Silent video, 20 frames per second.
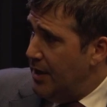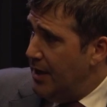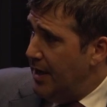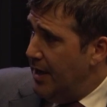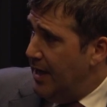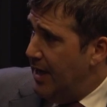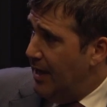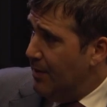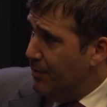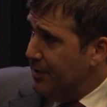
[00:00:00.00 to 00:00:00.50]

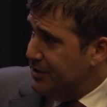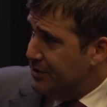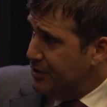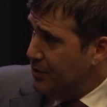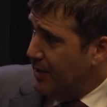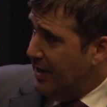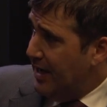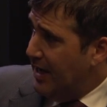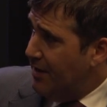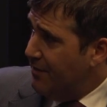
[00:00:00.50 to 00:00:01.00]
And we do
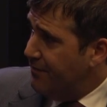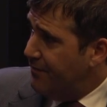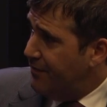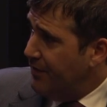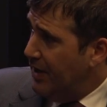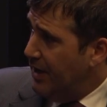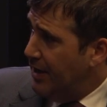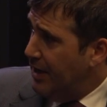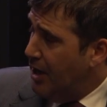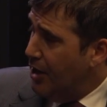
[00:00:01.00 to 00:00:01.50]
have
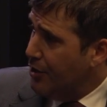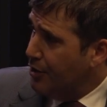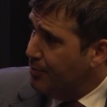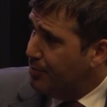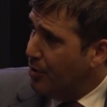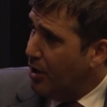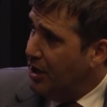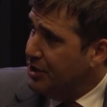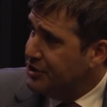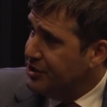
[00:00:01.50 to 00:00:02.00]
other
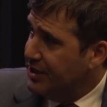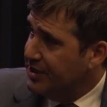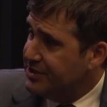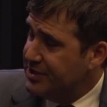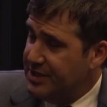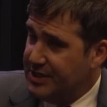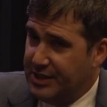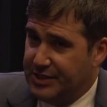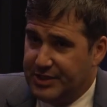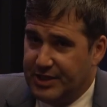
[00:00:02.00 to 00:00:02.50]
projects
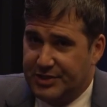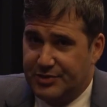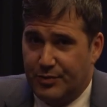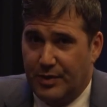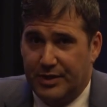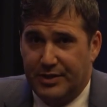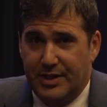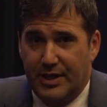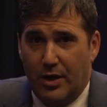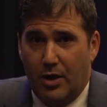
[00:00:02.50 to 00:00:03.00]
in the
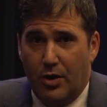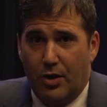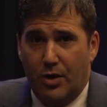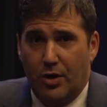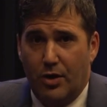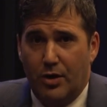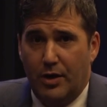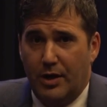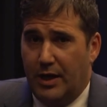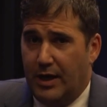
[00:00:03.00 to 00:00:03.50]
district that
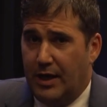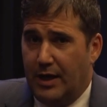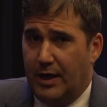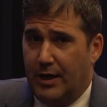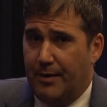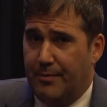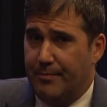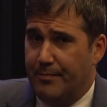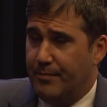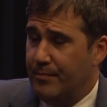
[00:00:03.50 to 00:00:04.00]

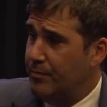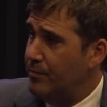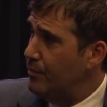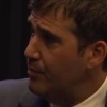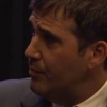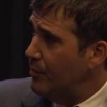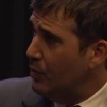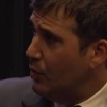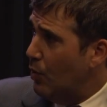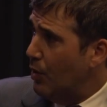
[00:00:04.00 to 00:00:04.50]
are
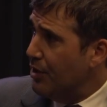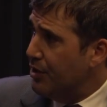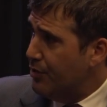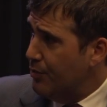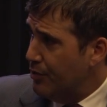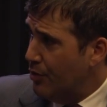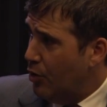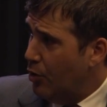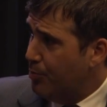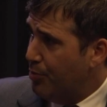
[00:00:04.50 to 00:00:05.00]
going through
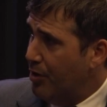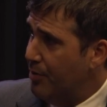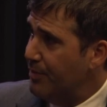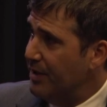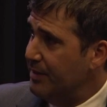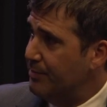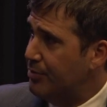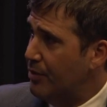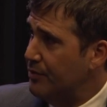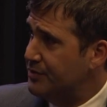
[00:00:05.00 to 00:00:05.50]
the whole
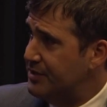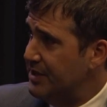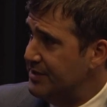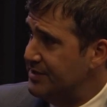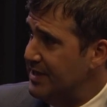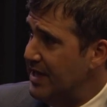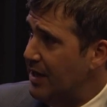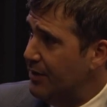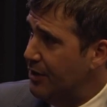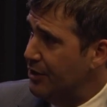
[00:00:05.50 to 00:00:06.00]
permitting process
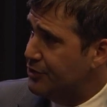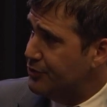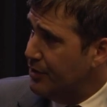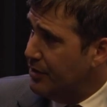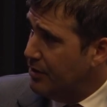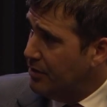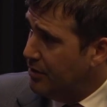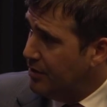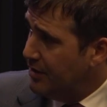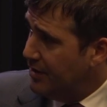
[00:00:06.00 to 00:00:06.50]
now to
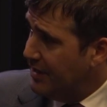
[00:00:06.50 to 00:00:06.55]
drill.